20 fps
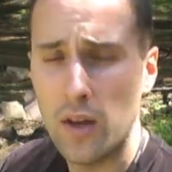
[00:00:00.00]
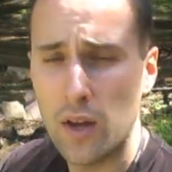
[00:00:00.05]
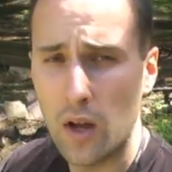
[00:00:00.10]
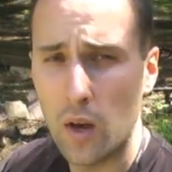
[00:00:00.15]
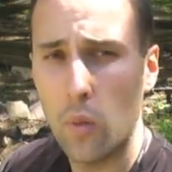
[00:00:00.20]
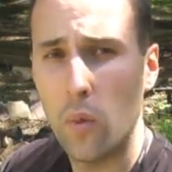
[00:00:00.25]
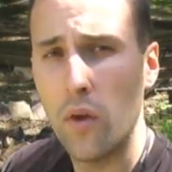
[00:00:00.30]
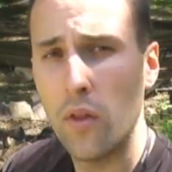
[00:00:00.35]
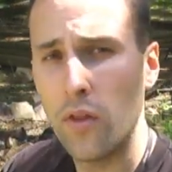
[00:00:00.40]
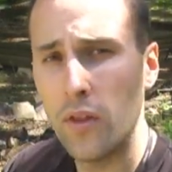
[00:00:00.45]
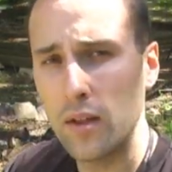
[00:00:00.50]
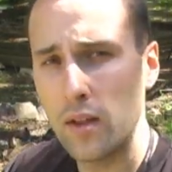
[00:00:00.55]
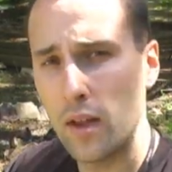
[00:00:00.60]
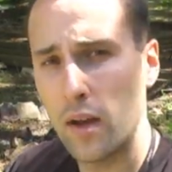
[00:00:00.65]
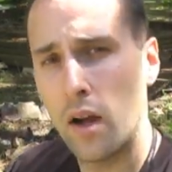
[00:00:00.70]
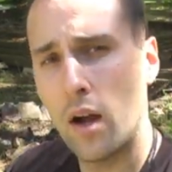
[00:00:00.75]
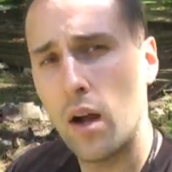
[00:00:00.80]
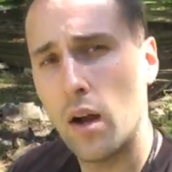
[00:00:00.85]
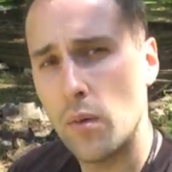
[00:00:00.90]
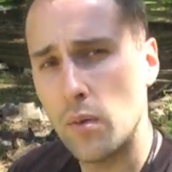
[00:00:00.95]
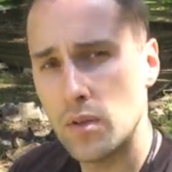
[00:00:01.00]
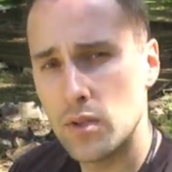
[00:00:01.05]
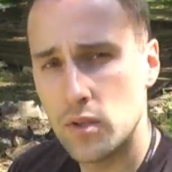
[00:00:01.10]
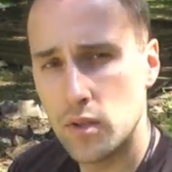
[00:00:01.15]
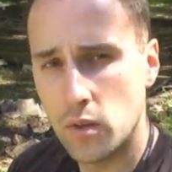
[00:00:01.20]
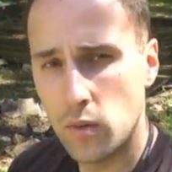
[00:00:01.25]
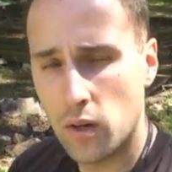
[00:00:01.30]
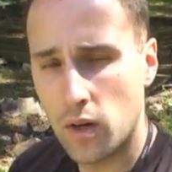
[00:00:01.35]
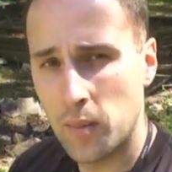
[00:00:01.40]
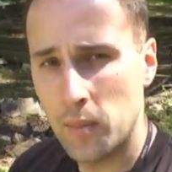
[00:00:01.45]
Now one thing that I always
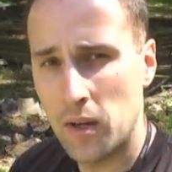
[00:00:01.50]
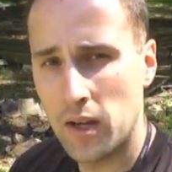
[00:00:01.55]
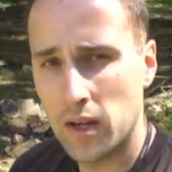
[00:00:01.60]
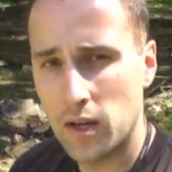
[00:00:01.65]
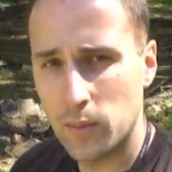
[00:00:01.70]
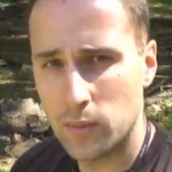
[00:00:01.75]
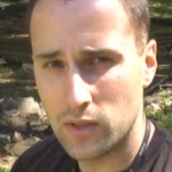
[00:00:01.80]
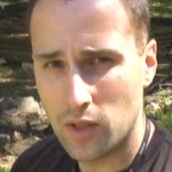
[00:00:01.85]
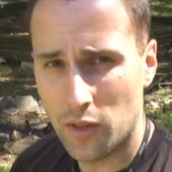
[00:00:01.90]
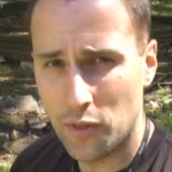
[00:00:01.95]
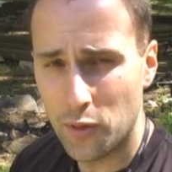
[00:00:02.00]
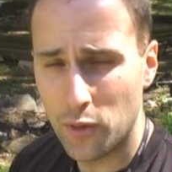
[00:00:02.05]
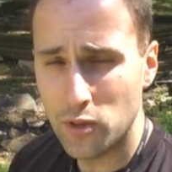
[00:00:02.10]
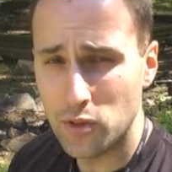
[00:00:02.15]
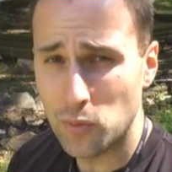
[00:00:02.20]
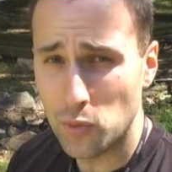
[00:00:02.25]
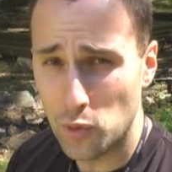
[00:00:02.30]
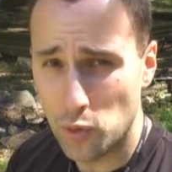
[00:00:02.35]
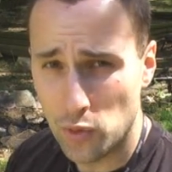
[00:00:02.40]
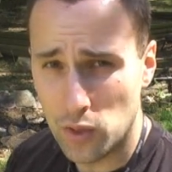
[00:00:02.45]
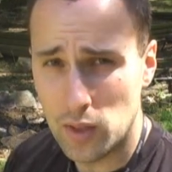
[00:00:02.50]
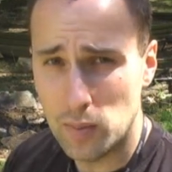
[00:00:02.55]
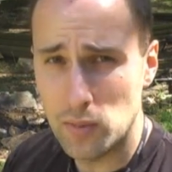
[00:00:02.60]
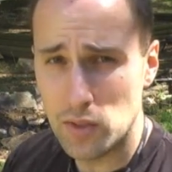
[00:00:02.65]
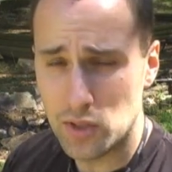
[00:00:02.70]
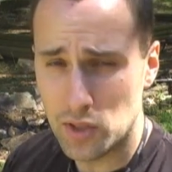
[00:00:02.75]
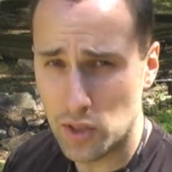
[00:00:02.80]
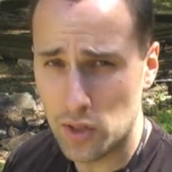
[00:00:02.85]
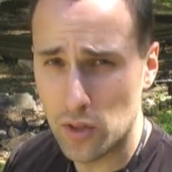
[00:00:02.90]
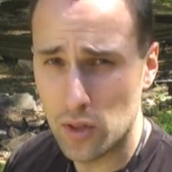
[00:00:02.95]
do when I make them is I throw some green
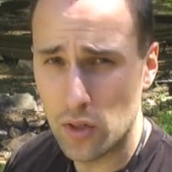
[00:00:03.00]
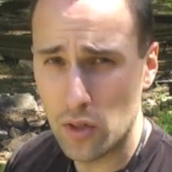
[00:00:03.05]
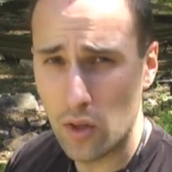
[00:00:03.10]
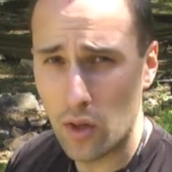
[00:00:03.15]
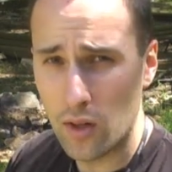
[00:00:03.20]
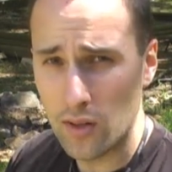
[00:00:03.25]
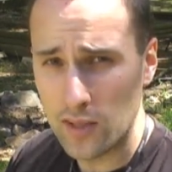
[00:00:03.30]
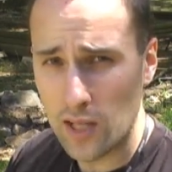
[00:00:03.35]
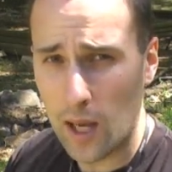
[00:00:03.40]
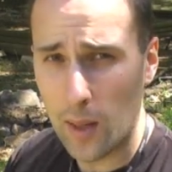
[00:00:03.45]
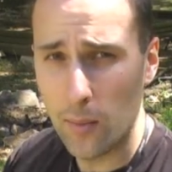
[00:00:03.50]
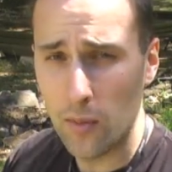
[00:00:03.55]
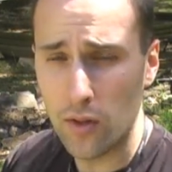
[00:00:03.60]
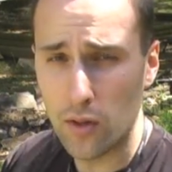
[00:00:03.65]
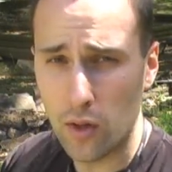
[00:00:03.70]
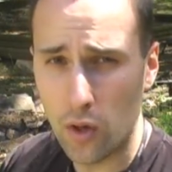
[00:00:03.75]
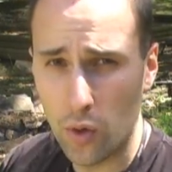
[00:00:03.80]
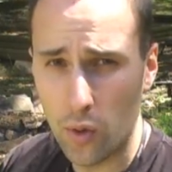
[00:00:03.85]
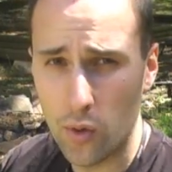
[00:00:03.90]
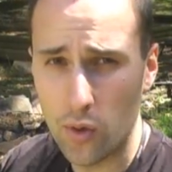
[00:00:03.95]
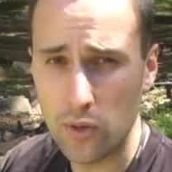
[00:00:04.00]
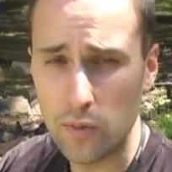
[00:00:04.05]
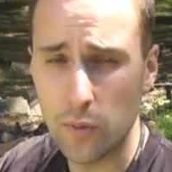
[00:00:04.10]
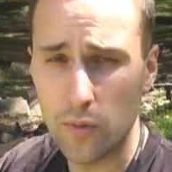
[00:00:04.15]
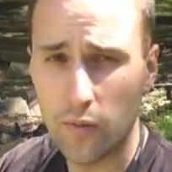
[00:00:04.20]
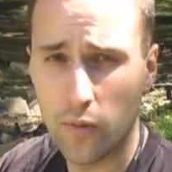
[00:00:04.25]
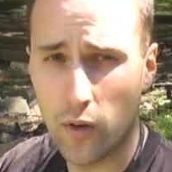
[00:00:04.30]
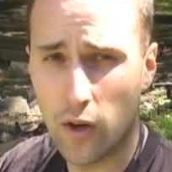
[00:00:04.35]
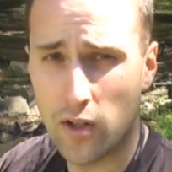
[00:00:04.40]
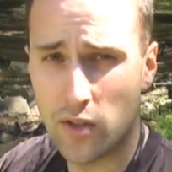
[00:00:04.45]
material on top of the coals
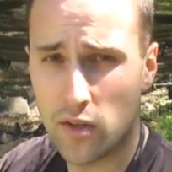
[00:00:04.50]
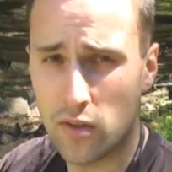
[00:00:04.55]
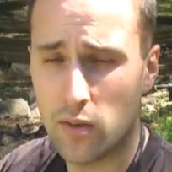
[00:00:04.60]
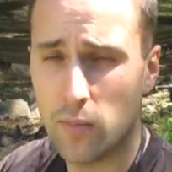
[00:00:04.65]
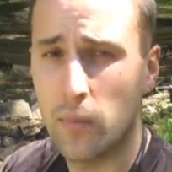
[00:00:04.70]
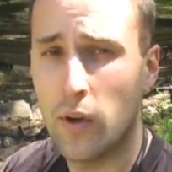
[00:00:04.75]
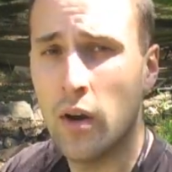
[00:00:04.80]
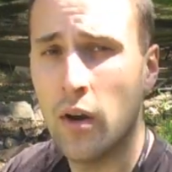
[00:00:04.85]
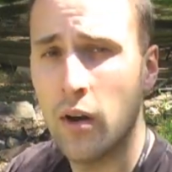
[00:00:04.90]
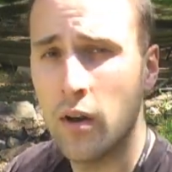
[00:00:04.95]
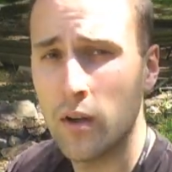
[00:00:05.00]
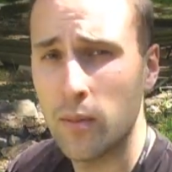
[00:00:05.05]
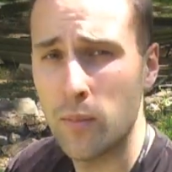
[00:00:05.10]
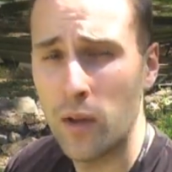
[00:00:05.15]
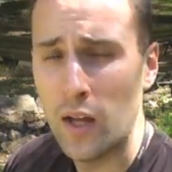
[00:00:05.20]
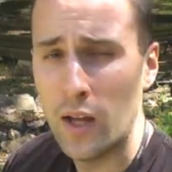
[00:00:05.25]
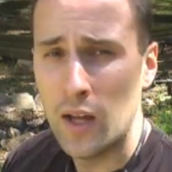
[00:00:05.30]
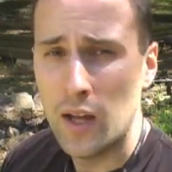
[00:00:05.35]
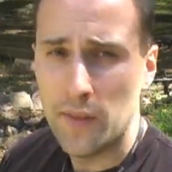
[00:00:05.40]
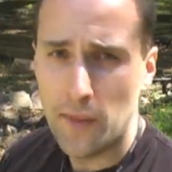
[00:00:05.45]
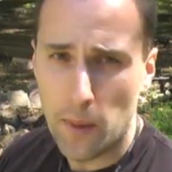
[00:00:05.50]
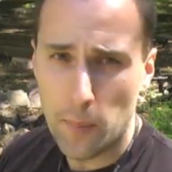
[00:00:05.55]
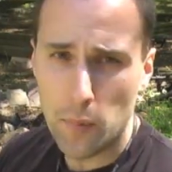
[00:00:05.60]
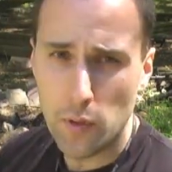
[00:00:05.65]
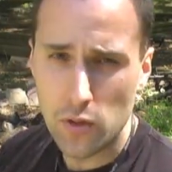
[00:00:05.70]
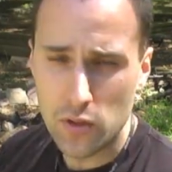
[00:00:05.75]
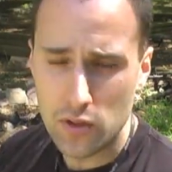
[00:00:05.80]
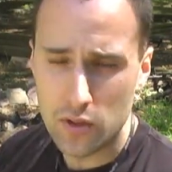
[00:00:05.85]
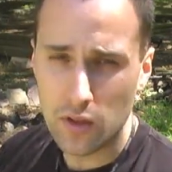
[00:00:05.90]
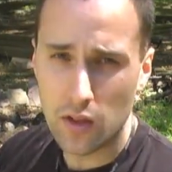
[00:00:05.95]
before I start to bury them. That
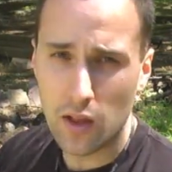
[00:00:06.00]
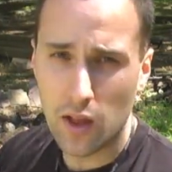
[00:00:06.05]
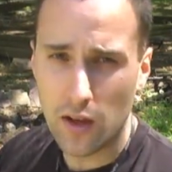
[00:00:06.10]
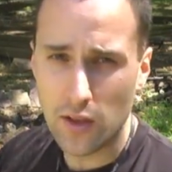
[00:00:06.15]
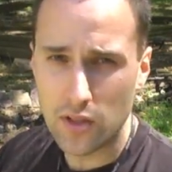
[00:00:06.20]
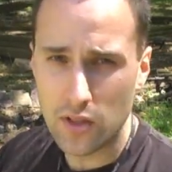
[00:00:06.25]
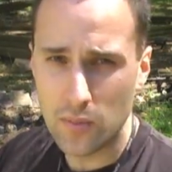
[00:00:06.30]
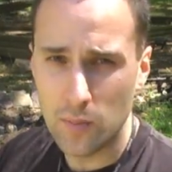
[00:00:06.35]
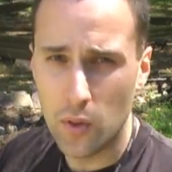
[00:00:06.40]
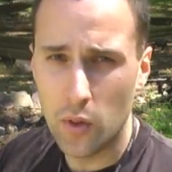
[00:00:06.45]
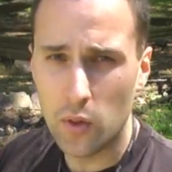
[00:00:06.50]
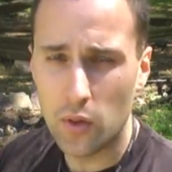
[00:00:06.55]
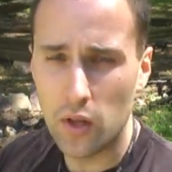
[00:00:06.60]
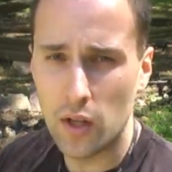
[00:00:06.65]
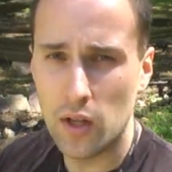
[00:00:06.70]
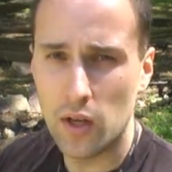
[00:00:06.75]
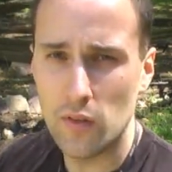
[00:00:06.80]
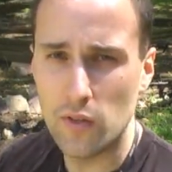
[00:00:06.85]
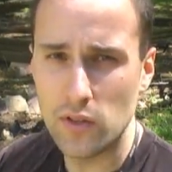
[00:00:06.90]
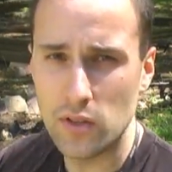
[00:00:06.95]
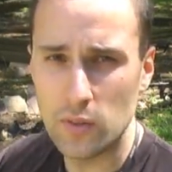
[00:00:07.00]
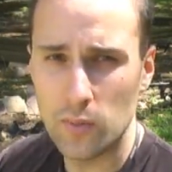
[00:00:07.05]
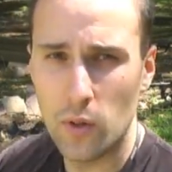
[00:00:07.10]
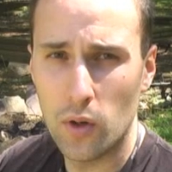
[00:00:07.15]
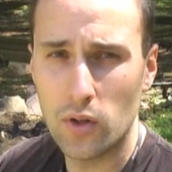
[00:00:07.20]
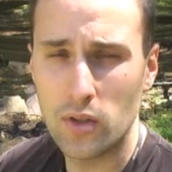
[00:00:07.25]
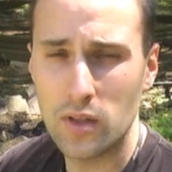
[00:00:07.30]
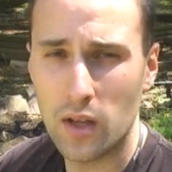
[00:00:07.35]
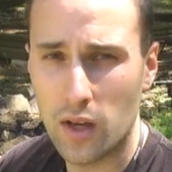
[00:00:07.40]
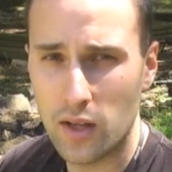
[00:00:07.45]
produces a lot of smoke, and if the
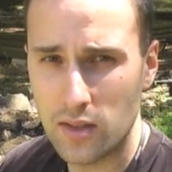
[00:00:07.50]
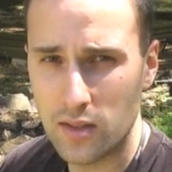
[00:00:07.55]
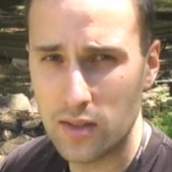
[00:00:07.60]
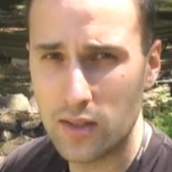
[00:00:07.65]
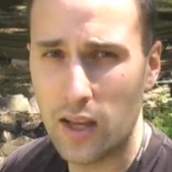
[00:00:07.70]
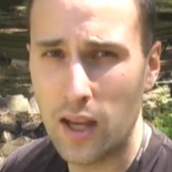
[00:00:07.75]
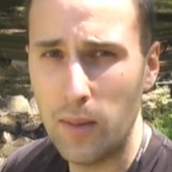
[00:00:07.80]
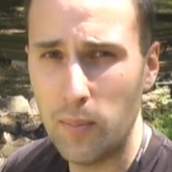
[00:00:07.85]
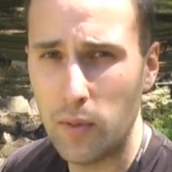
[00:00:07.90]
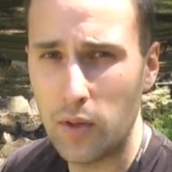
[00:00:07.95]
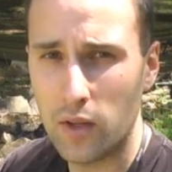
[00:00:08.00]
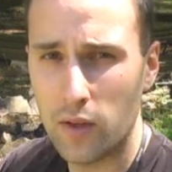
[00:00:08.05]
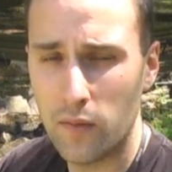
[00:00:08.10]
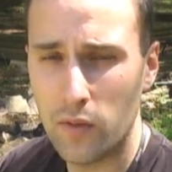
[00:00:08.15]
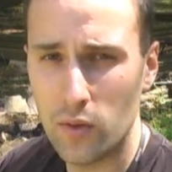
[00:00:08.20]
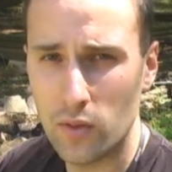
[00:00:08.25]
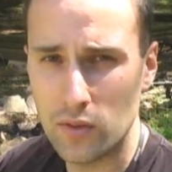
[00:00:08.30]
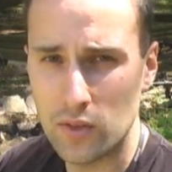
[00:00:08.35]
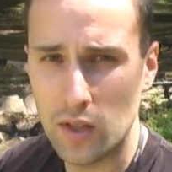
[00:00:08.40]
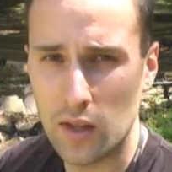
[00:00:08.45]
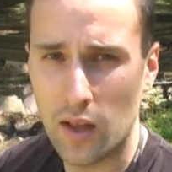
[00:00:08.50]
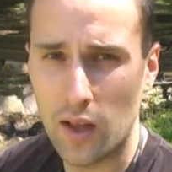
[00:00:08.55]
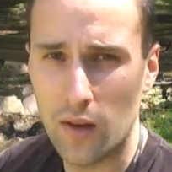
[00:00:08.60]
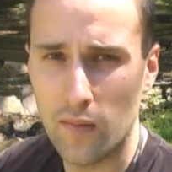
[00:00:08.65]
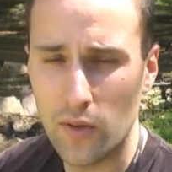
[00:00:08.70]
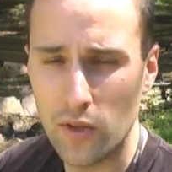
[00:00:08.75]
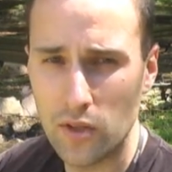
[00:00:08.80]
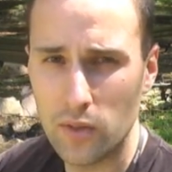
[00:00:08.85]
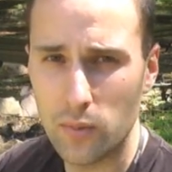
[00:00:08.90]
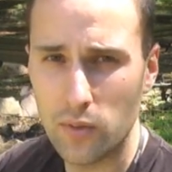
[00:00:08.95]
smoke's not escaping, if you don't see a
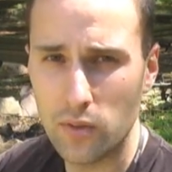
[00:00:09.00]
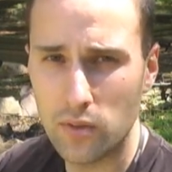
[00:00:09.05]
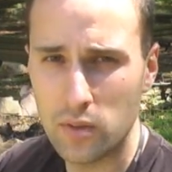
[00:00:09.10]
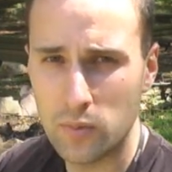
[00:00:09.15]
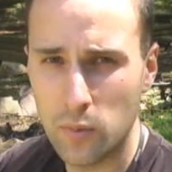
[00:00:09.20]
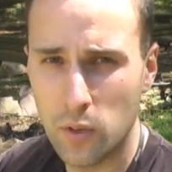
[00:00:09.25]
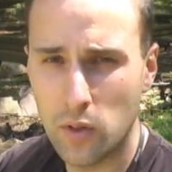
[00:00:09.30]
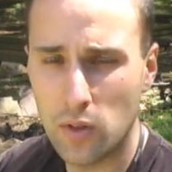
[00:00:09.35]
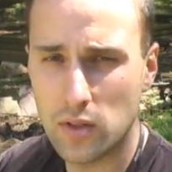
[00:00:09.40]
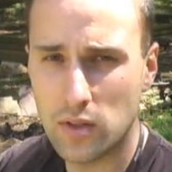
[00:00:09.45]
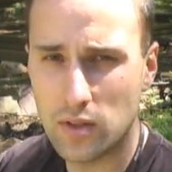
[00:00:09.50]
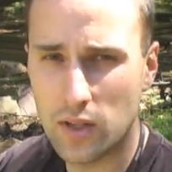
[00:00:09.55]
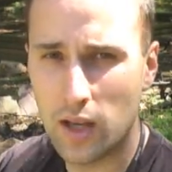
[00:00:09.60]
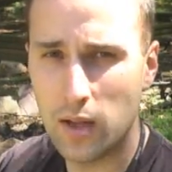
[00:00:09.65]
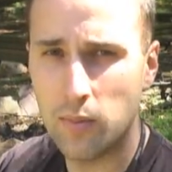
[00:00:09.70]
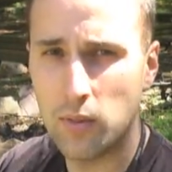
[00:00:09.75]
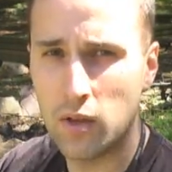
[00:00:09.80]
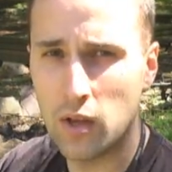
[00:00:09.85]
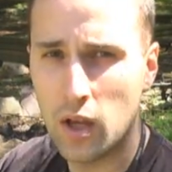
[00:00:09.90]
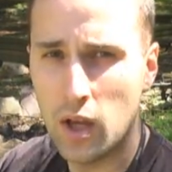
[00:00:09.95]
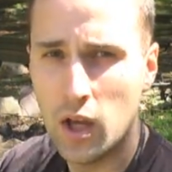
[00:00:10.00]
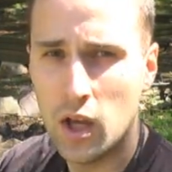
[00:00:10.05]
lot of visible smoke escaping,